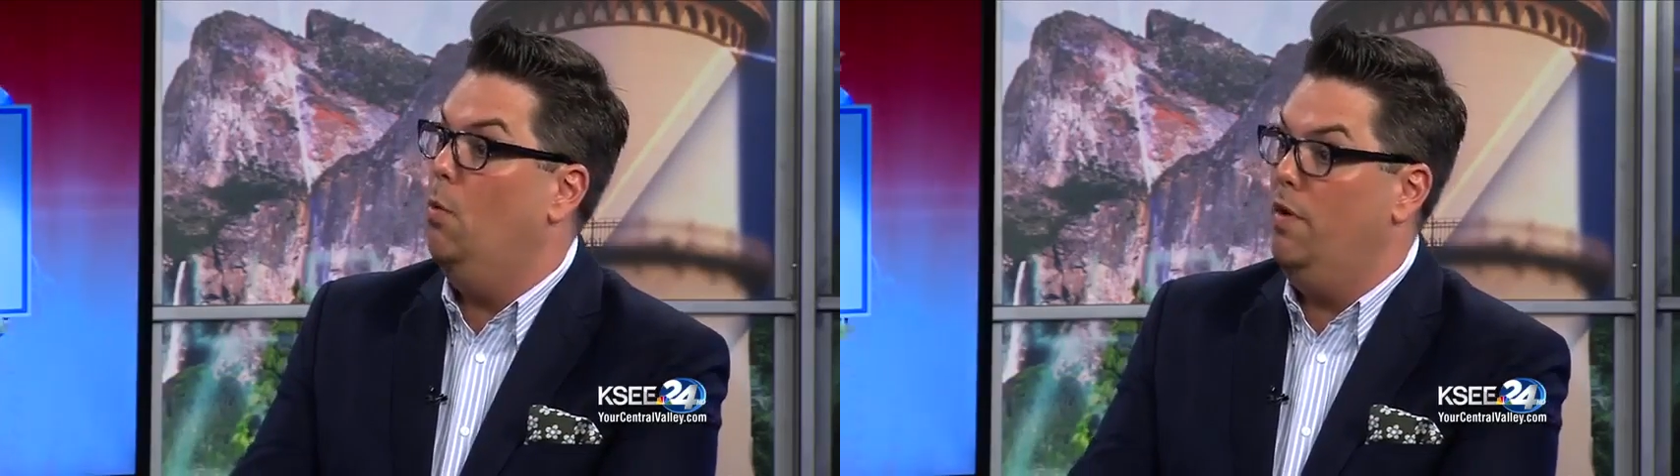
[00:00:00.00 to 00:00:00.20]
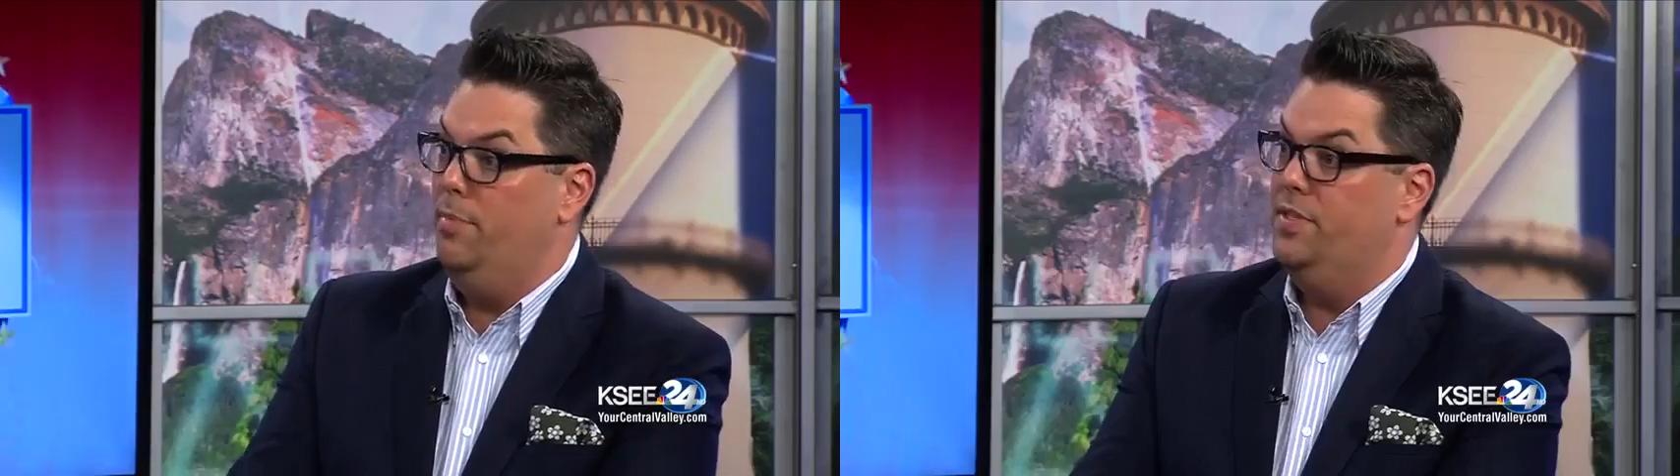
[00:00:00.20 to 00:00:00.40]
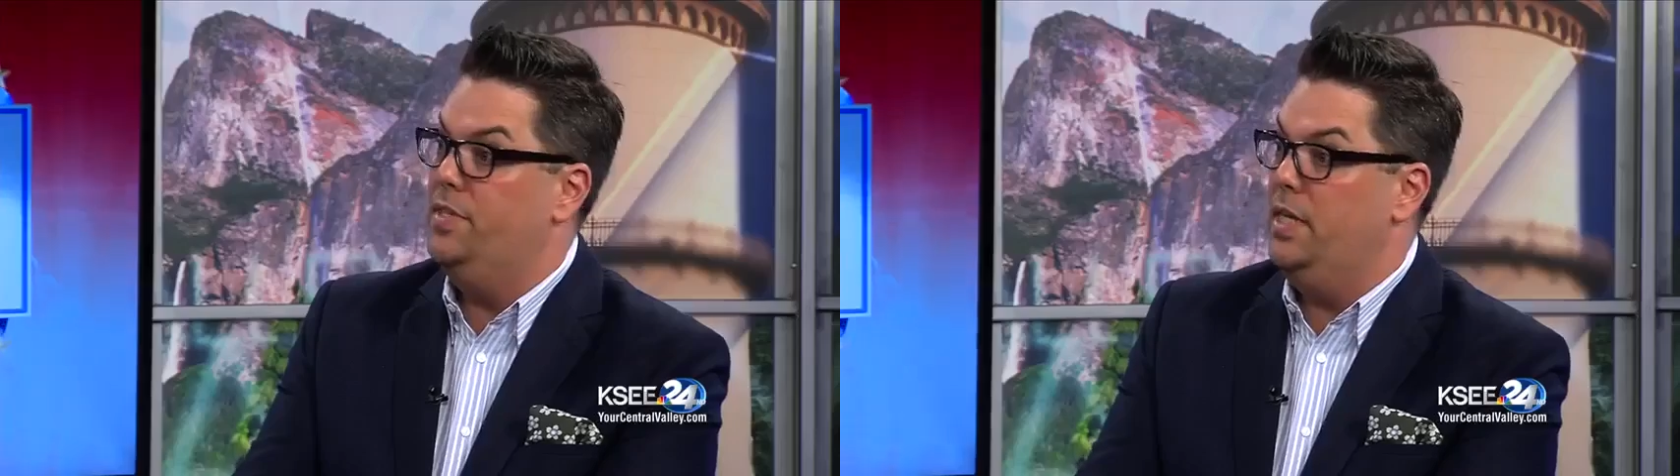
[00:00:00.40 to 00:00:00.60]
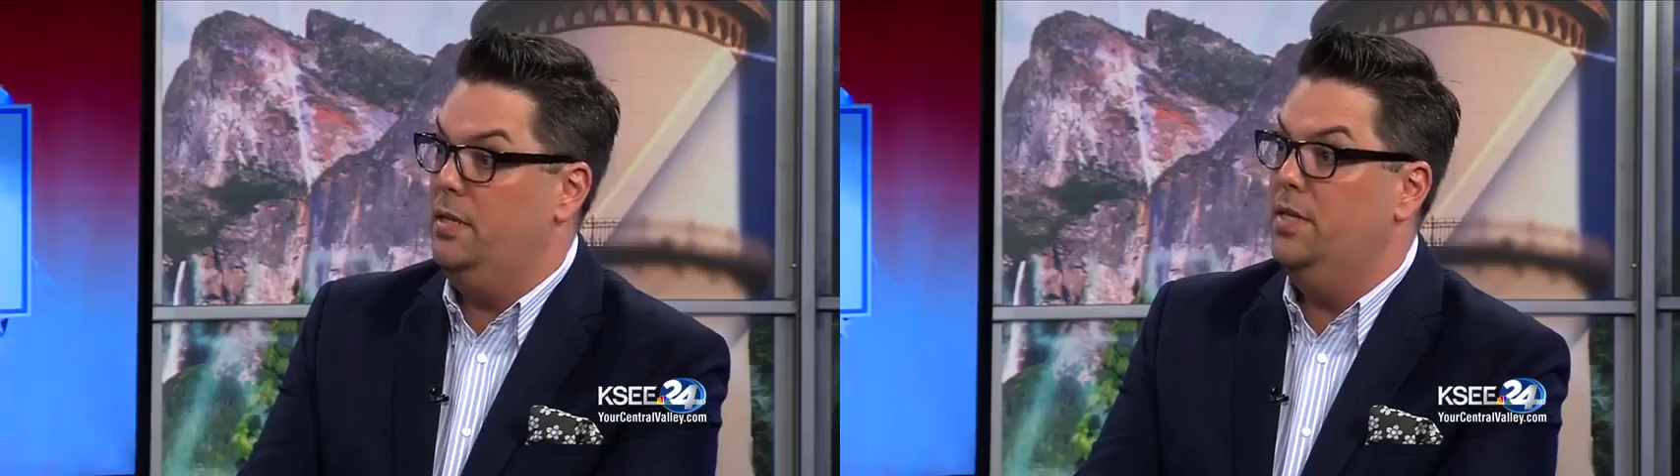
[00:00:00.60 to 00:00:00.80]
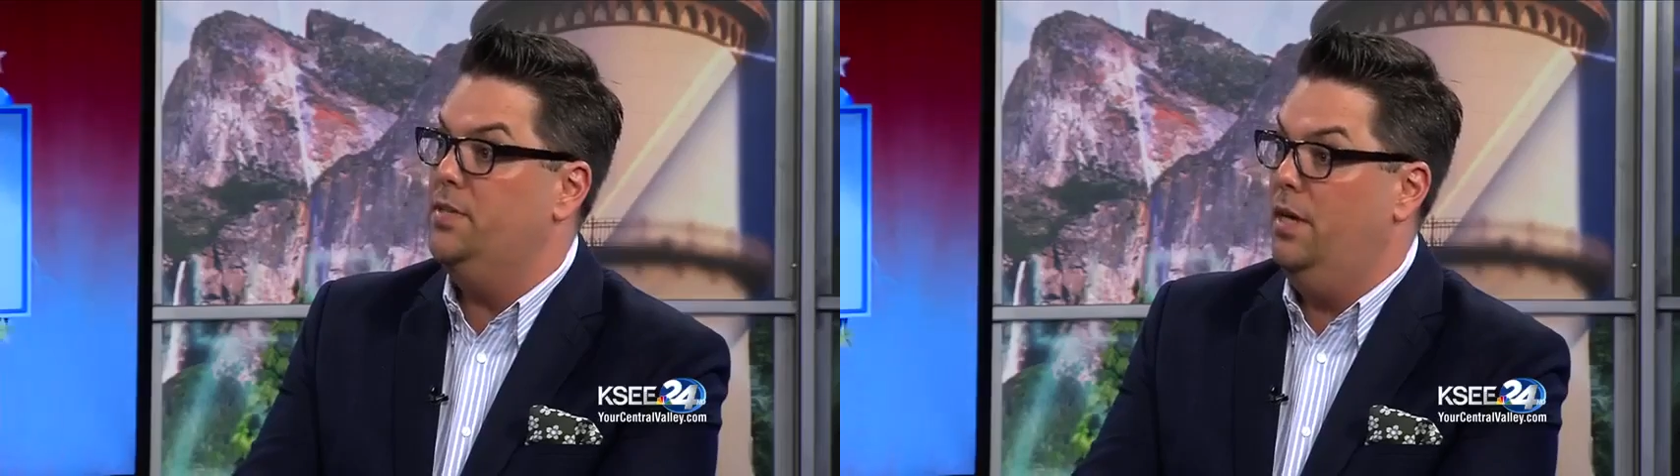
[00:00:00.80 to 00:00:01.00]
And we've been
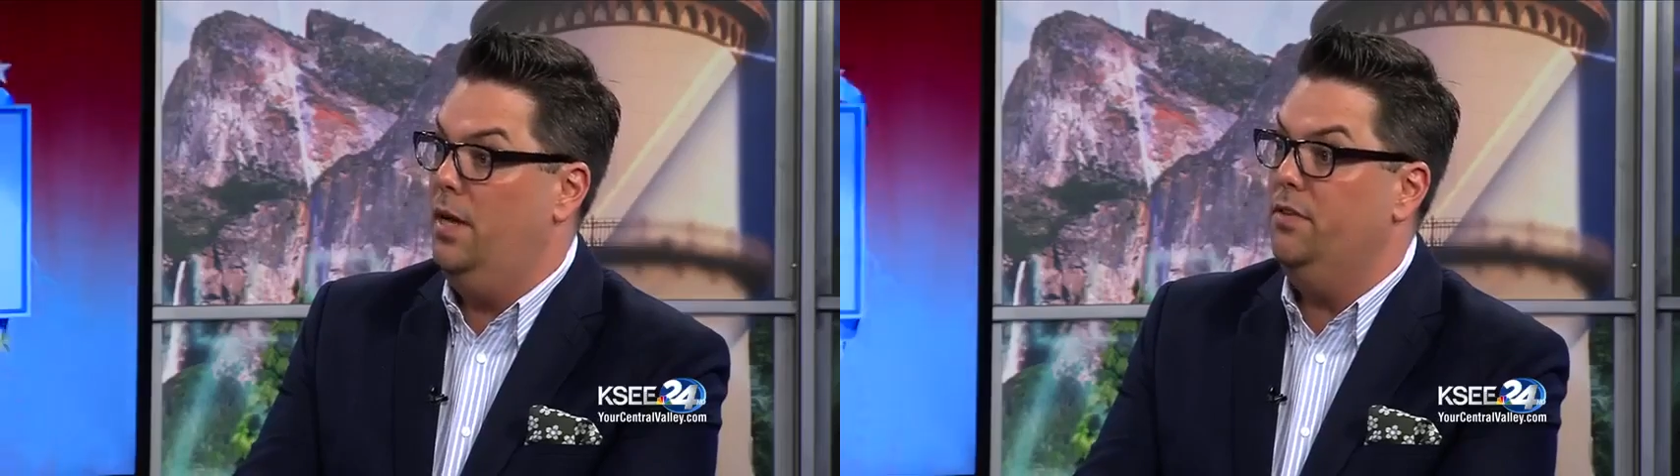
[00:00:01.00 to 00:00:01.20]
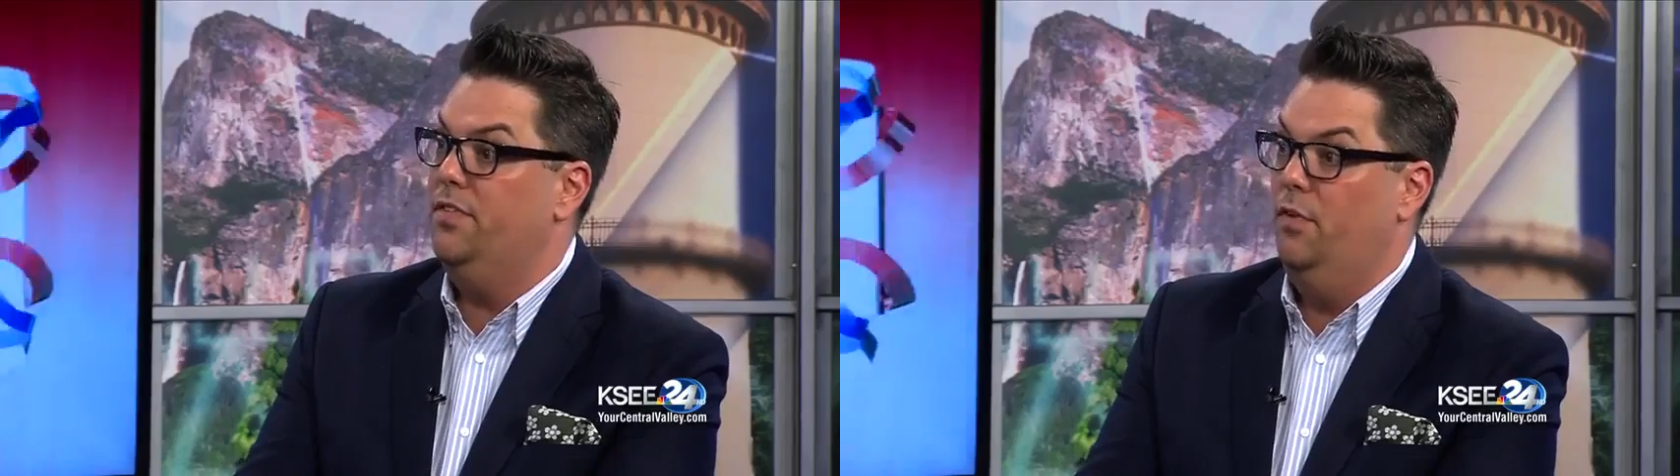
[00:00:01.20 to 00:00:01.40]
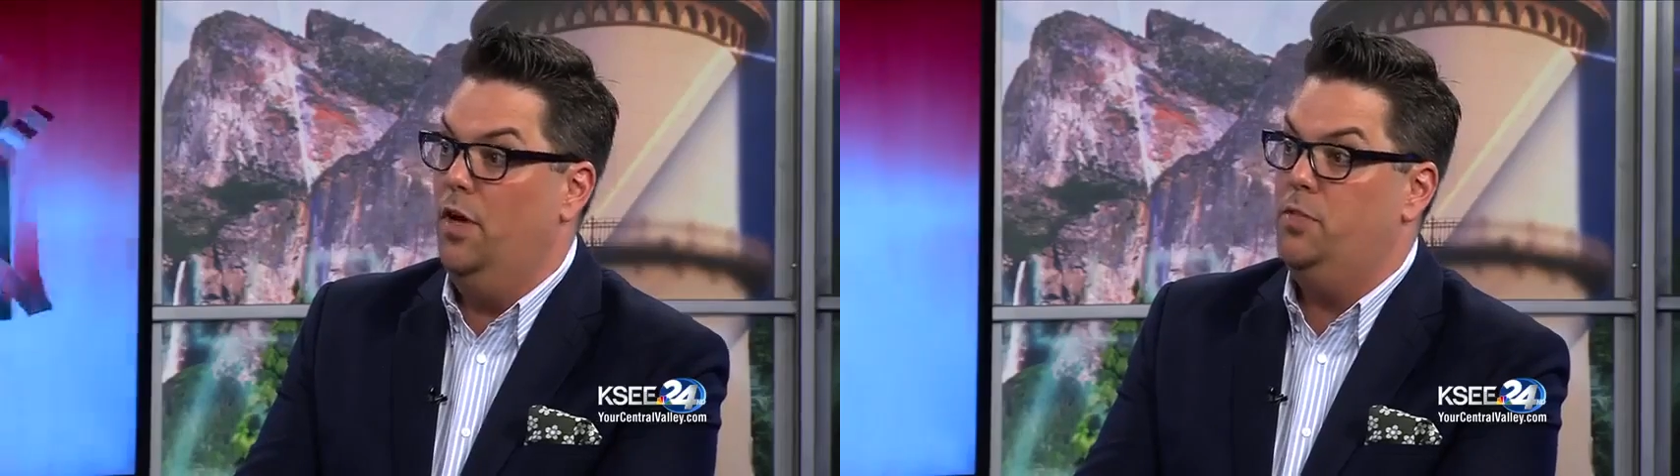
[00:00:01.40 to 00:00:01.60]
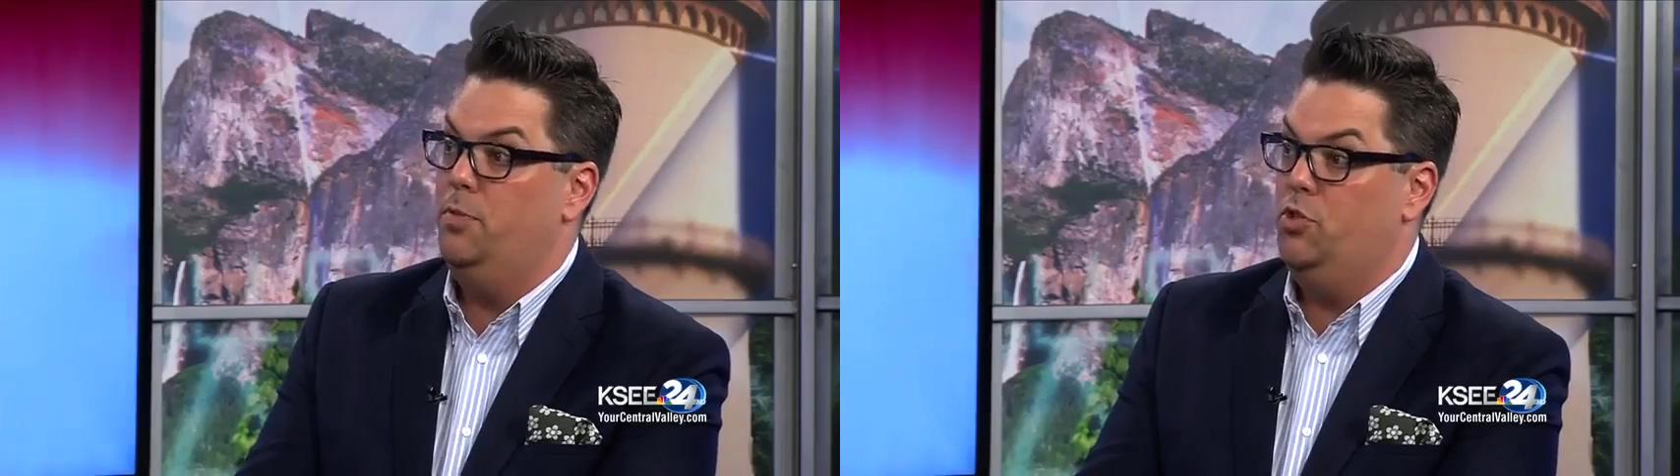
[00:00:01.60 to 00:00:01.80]
seeing this on other fronts